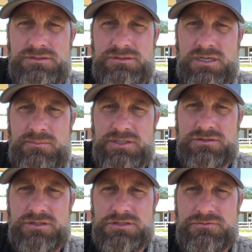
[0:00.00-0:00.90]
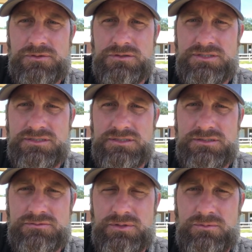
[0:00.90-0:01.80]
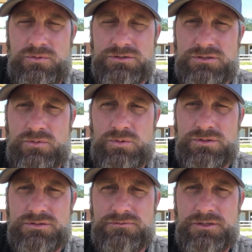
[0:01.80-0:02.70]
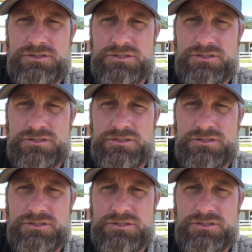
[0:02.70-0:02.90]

Thomas Christopher says he wants to order some fish.